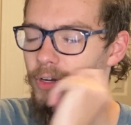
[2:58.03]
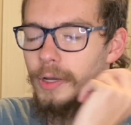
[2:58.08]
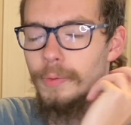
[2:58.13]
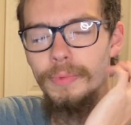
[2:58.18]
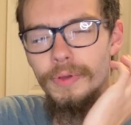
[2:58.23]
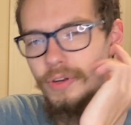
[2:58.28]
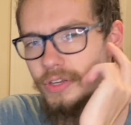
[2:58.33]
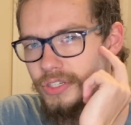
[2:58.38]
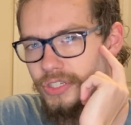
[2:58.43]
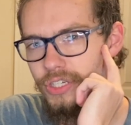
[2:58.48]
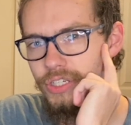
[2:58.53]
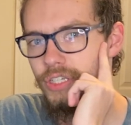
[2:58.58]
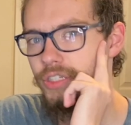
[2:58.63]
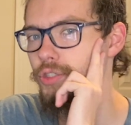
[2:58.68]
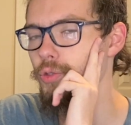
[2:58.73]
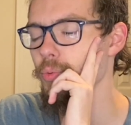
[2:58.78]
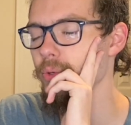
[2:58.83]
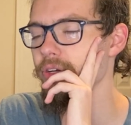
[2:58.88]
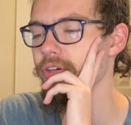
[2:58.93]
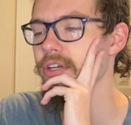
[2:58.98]
Commune is just such
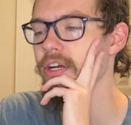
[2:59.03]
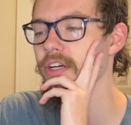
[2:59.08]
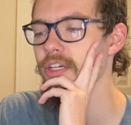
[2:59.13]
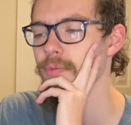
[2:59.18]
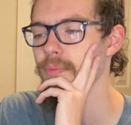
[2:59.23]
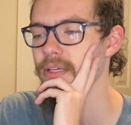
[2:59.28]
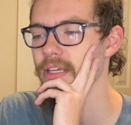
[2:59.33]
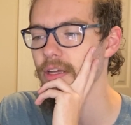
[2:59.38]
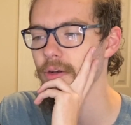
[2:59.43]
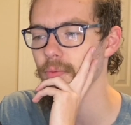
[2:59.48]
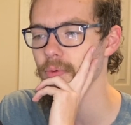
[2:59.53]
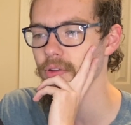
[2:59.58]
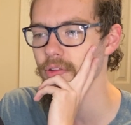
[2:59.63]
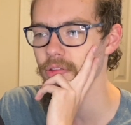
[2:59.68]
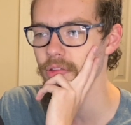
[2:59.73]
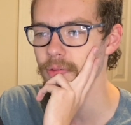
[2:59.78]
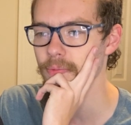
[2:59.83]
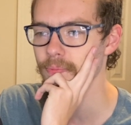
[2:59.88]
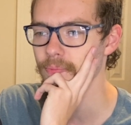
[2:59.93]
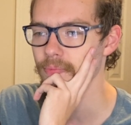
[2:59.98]
a weird card to begin with,
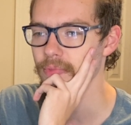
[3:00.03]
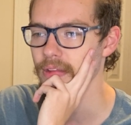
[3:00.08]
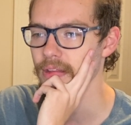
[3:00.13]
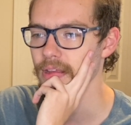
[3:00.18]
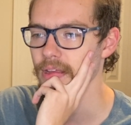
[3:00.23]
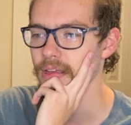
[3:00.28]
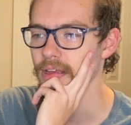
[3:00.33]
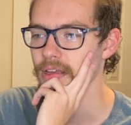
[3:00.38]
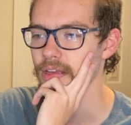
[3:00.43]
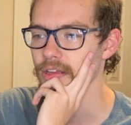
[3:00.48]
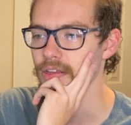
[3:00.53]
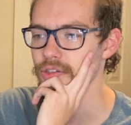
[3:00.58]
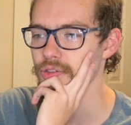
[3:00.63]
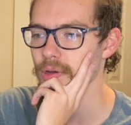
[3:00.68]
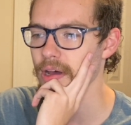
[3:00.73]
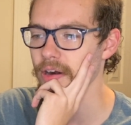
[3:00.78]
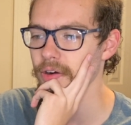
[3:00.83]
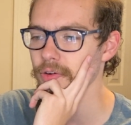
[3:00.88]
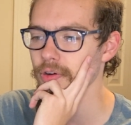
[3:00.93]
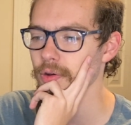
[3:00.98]
so
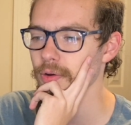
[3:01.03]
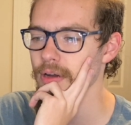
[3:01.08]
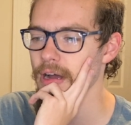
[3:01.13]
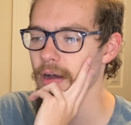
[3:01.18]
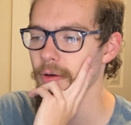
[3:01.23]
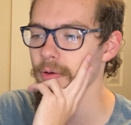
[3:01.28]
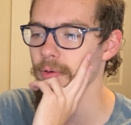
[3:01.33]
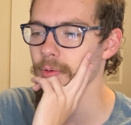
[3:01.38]
I don't know how it